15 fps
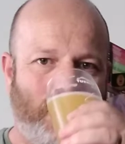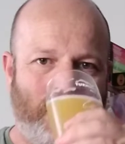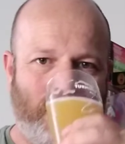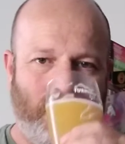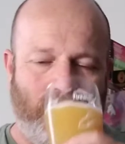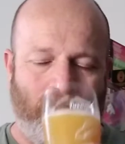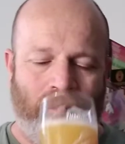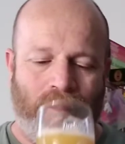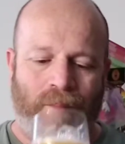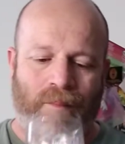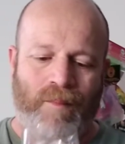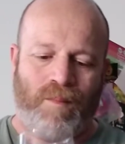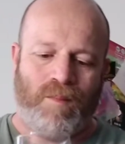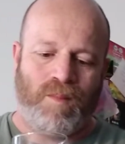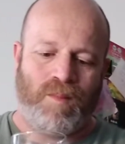
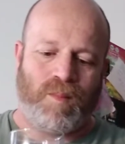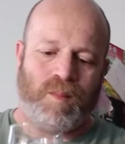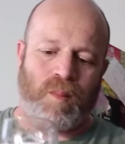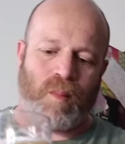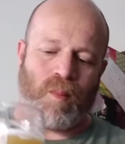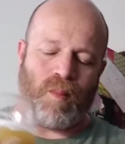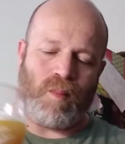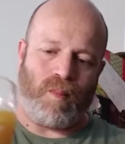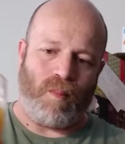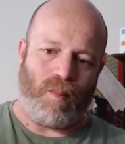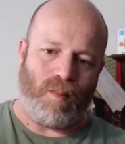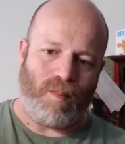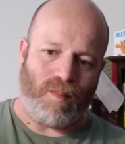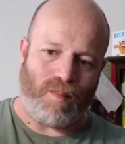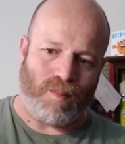
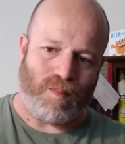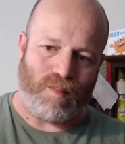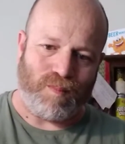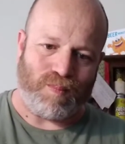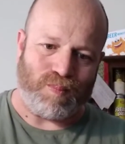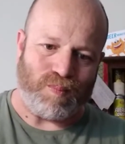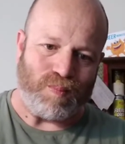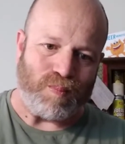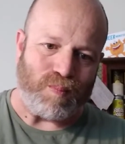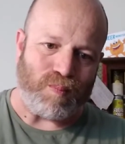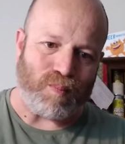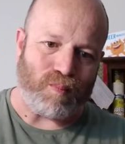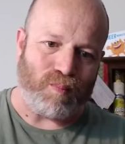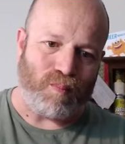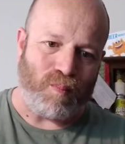
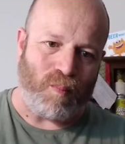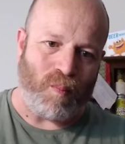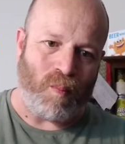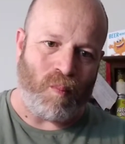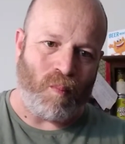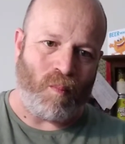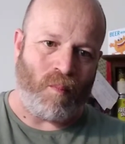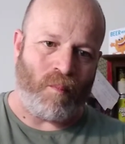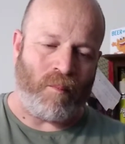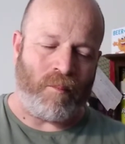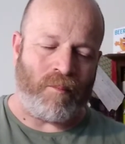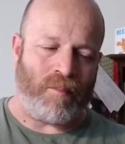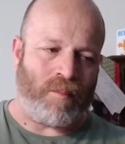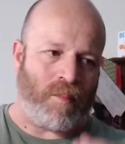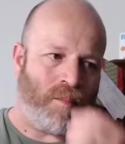
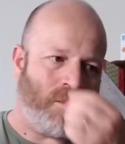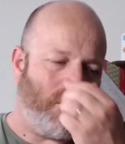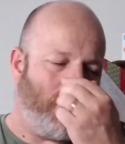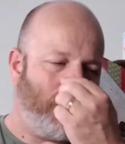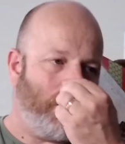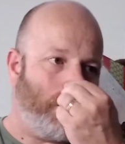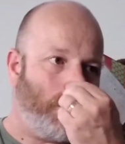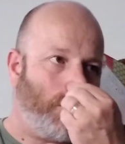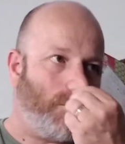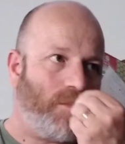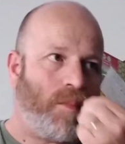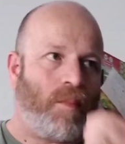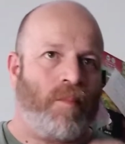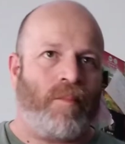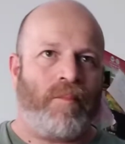
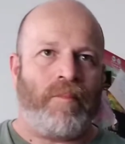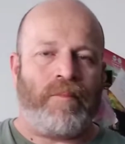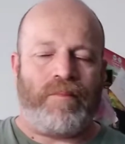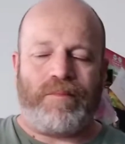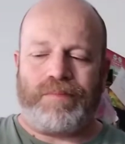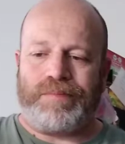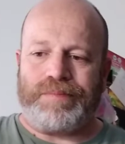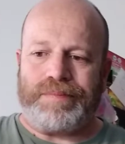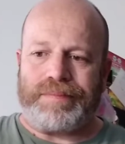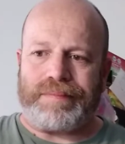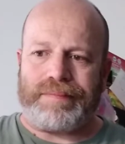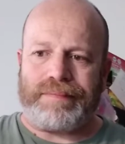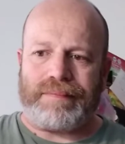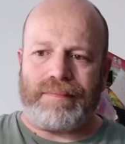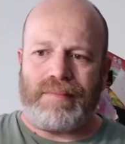
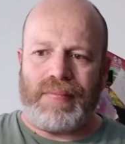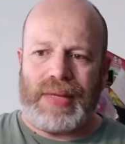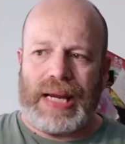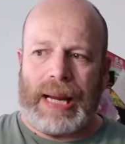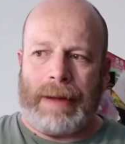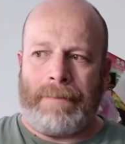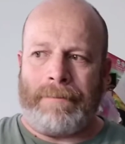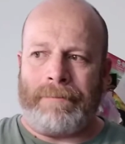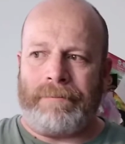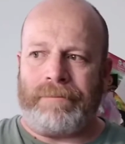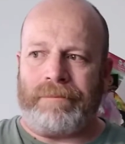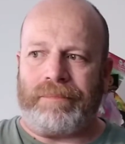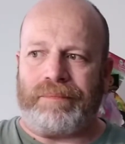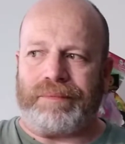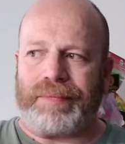
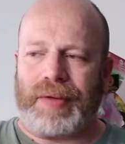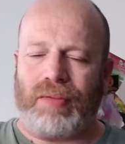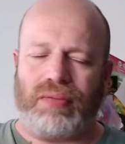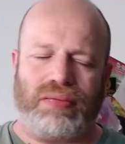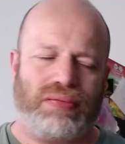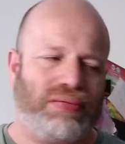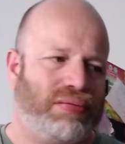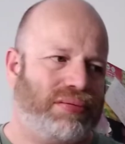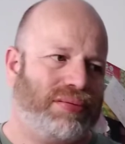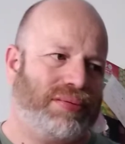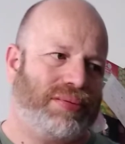No one is speaking in this clip.